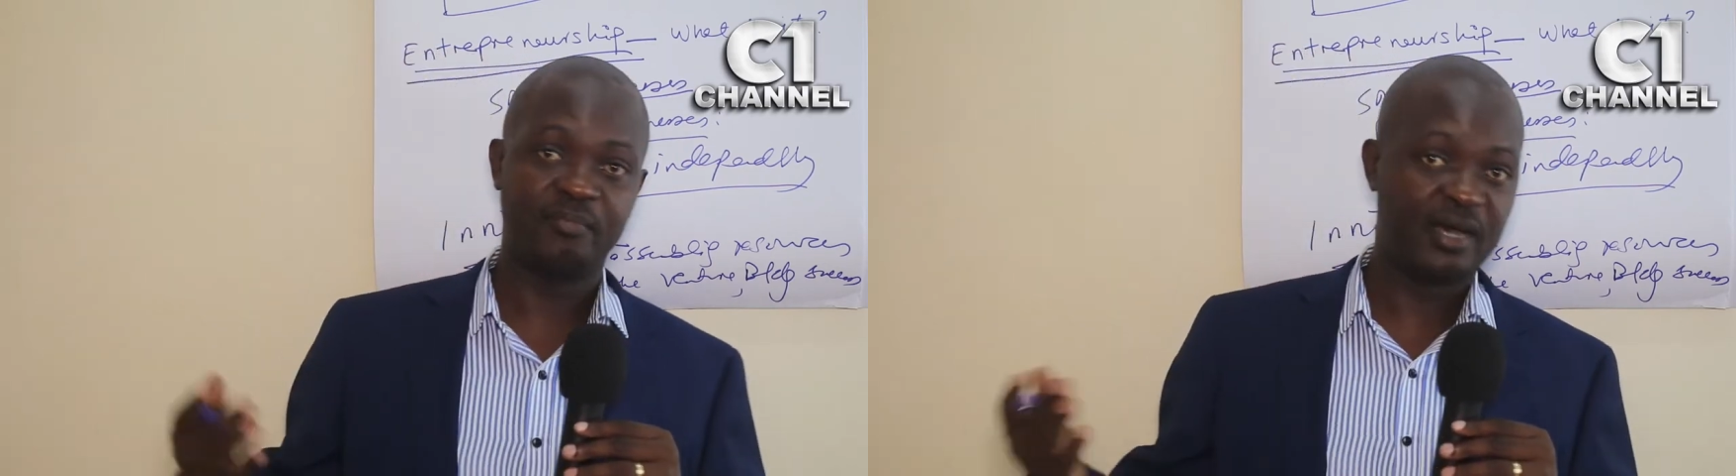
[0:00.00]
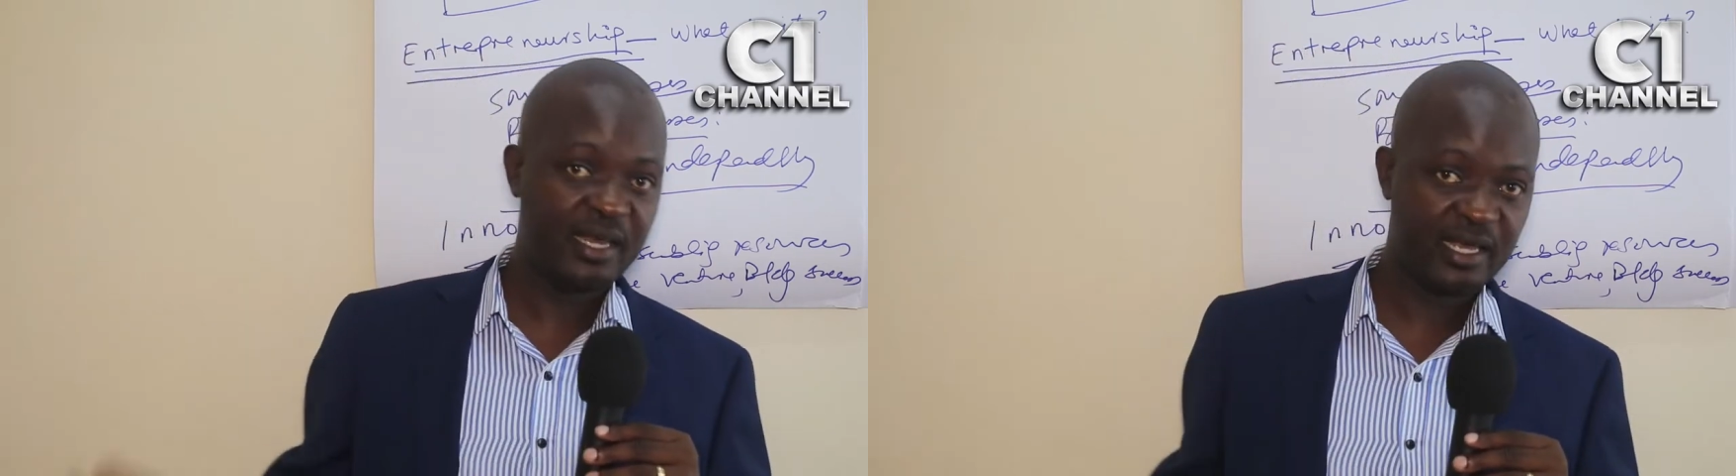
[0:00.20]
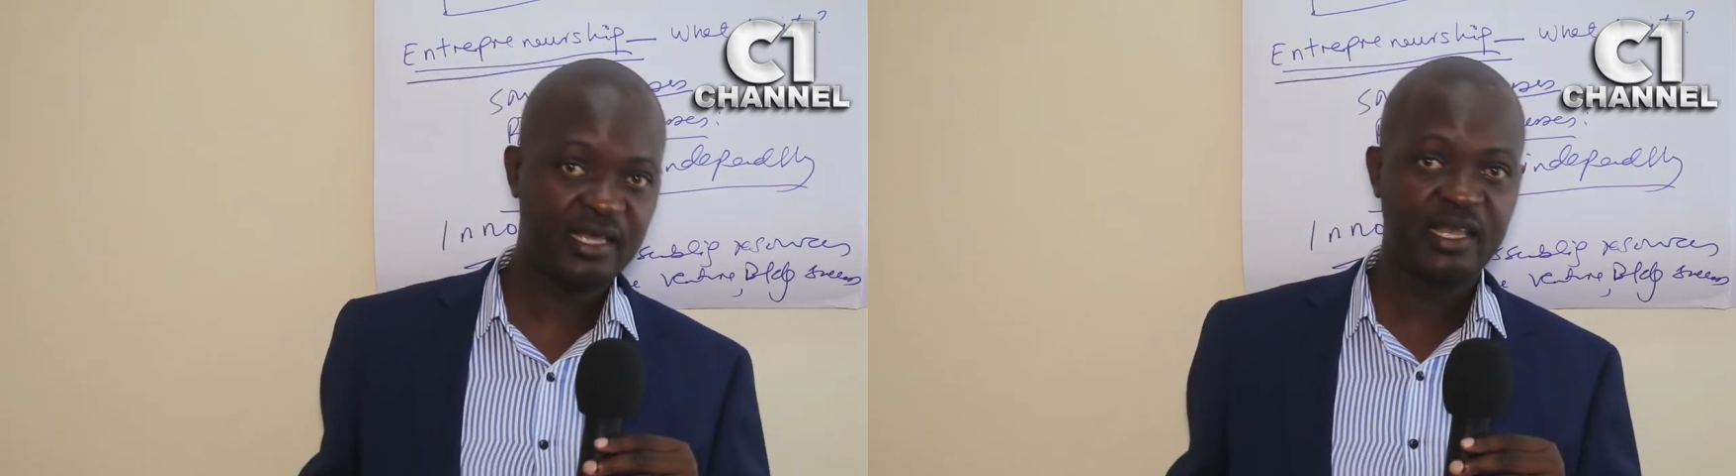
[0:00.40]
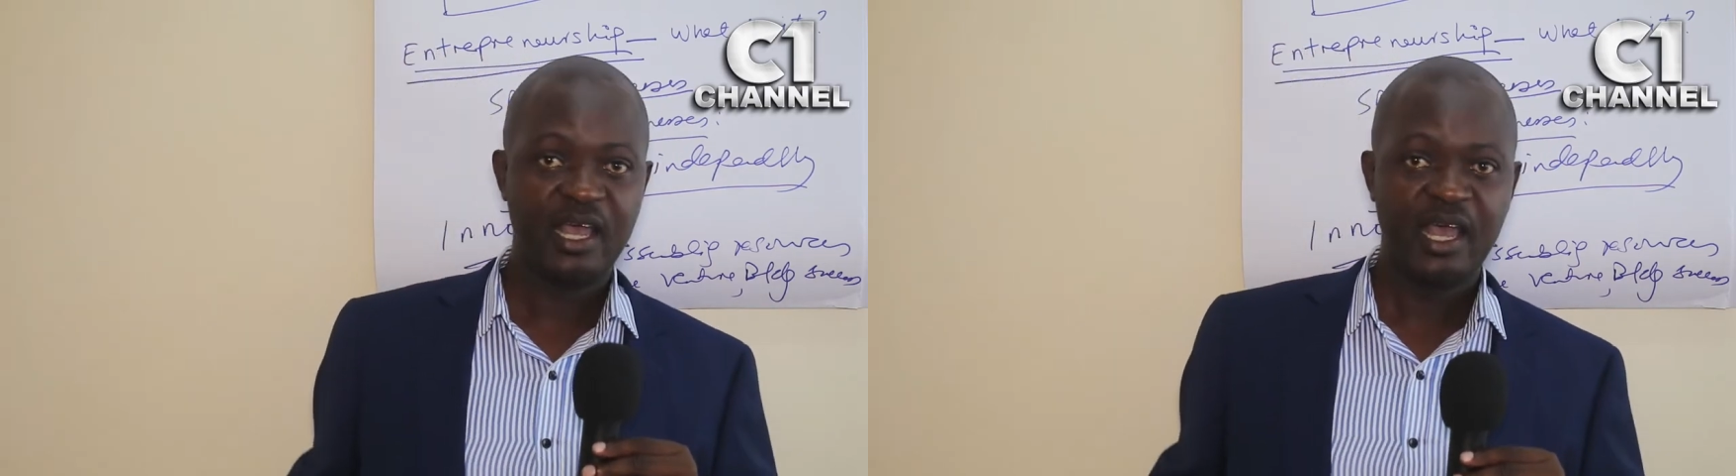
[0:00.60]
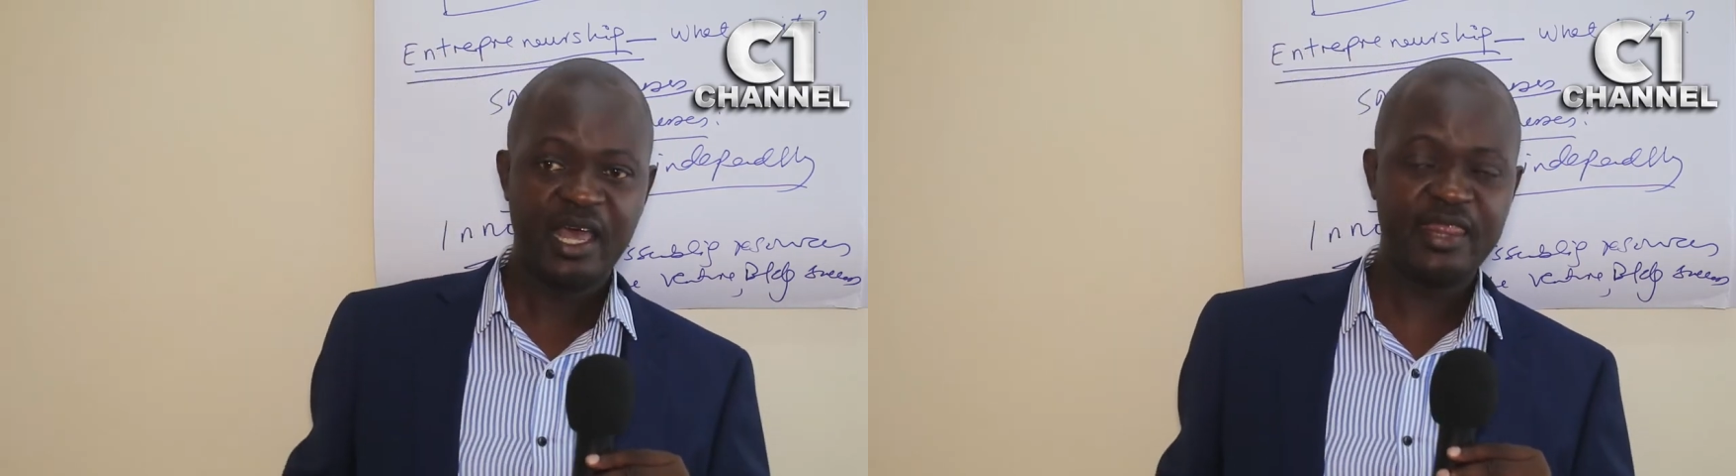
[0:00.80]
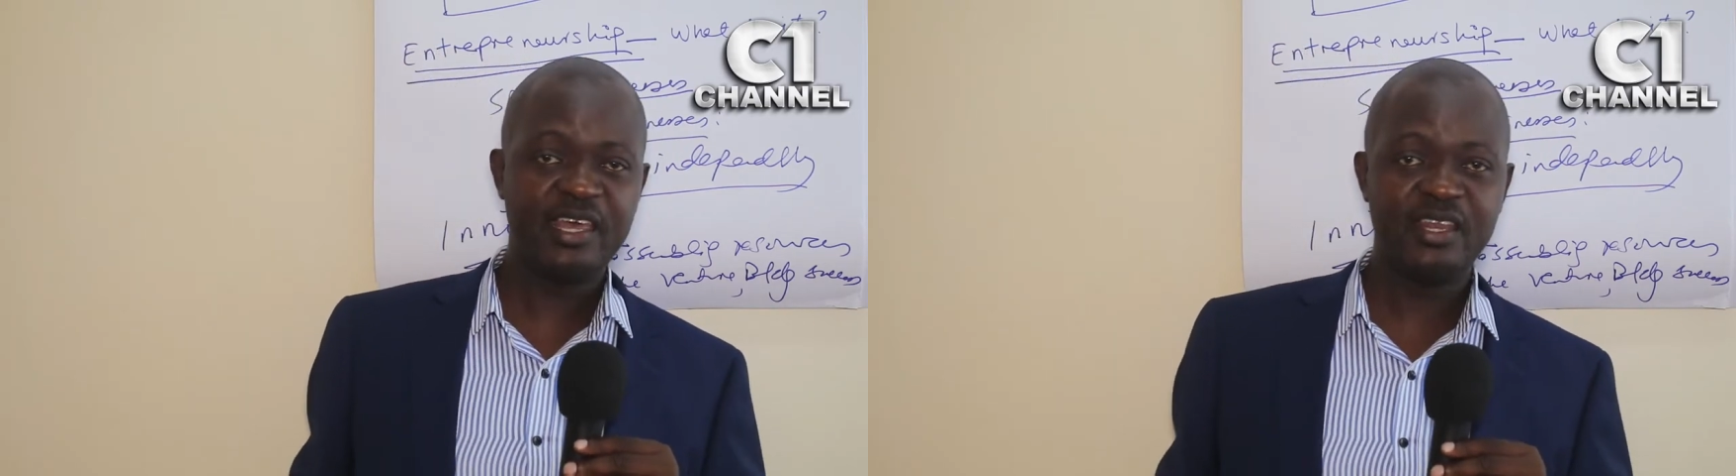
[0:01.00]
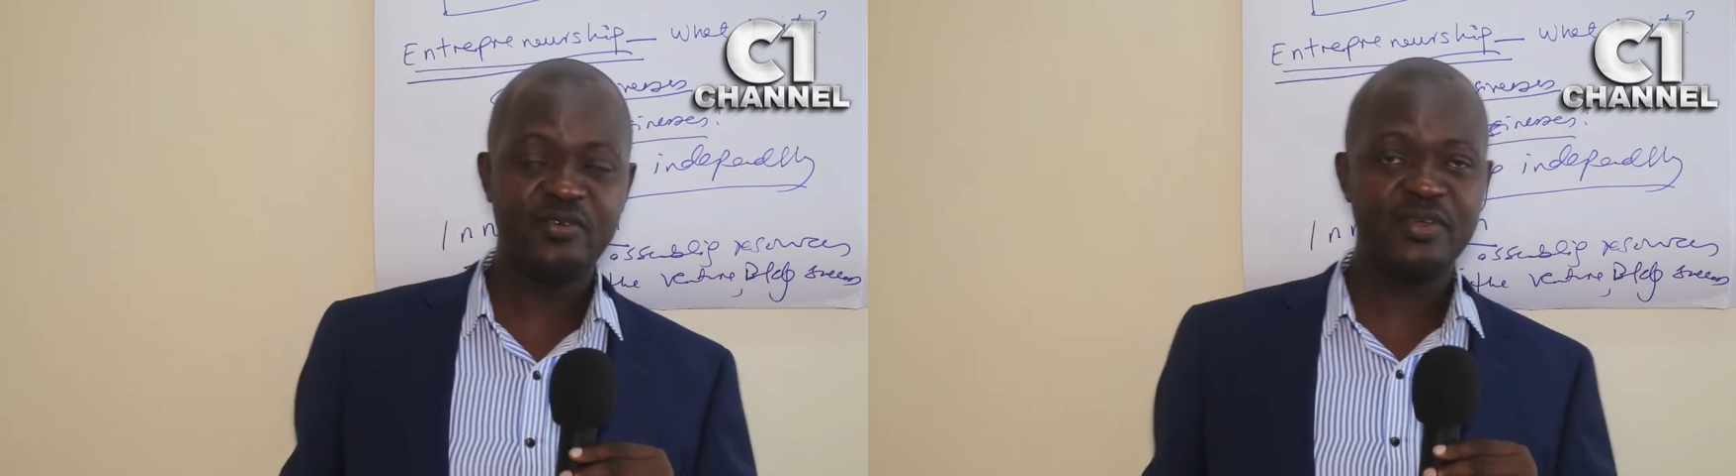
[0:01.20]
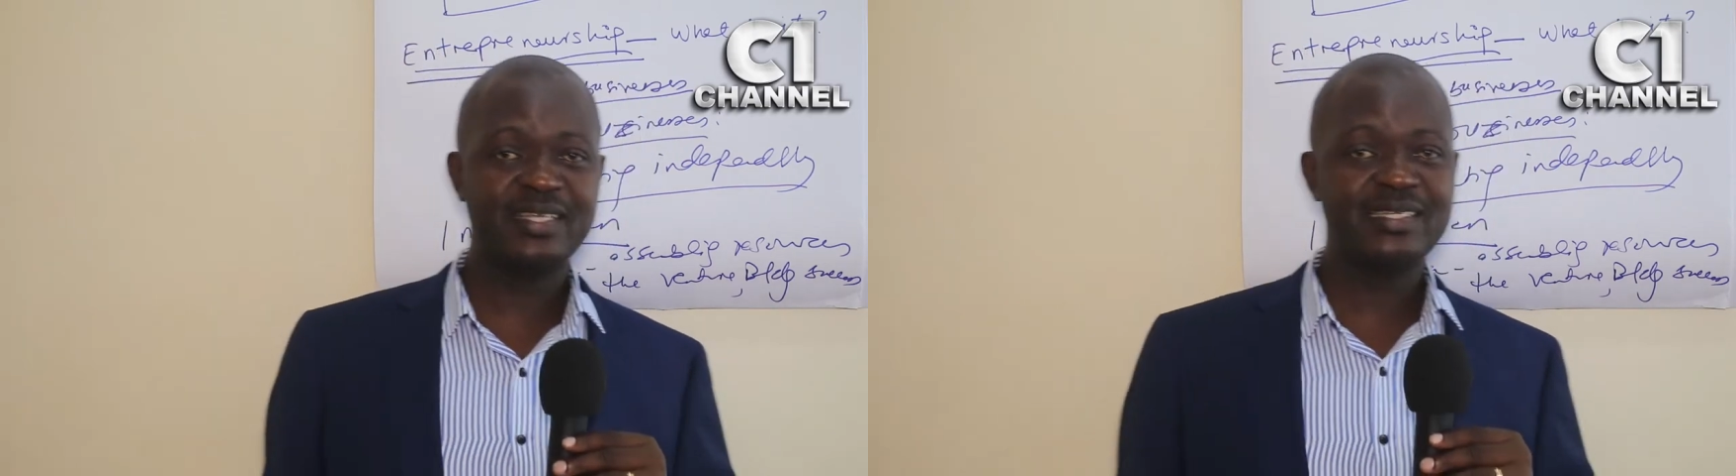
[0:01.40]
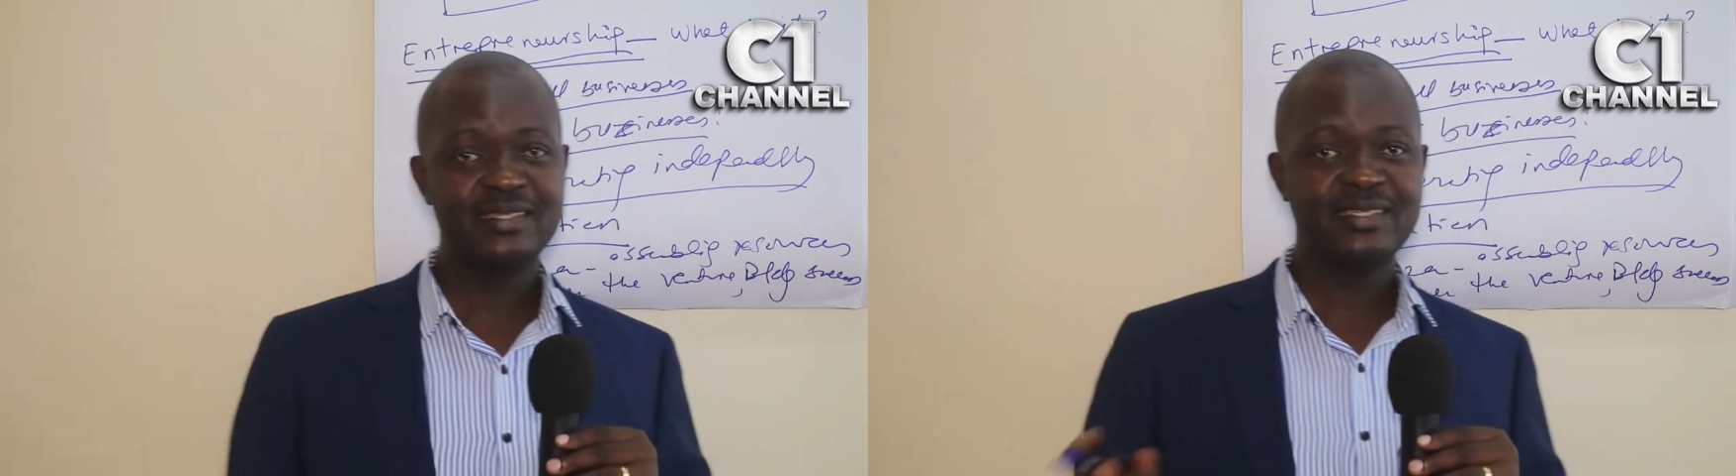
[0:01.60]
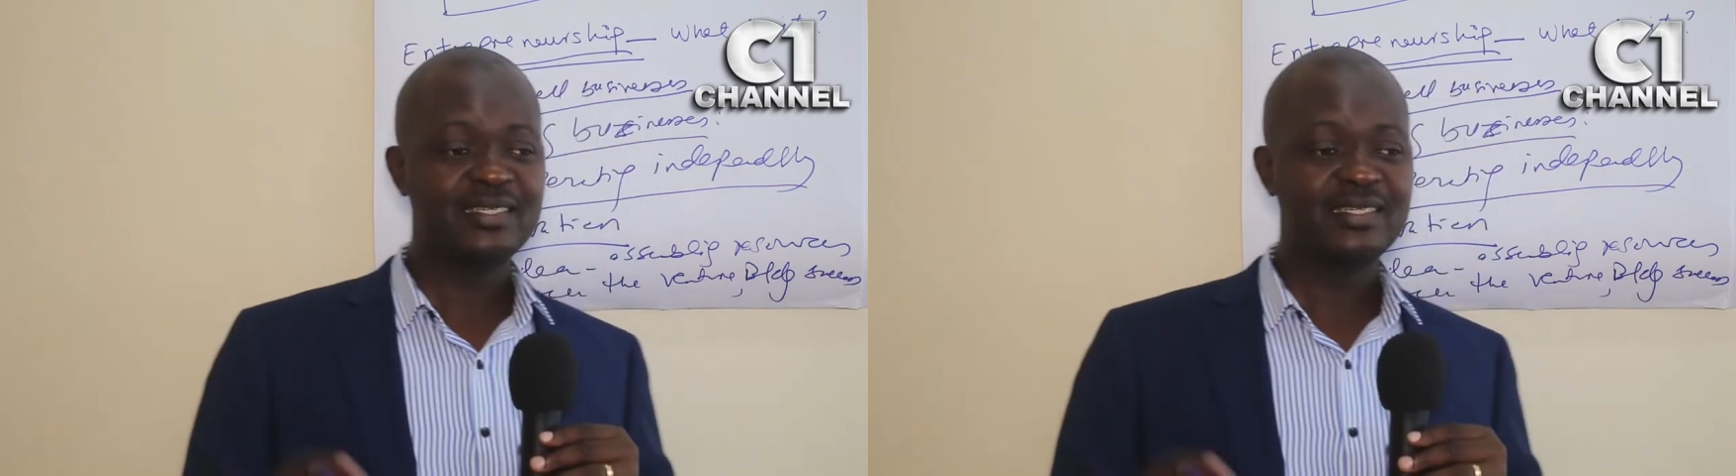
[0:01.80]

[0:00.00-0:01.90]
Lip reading: money, and then you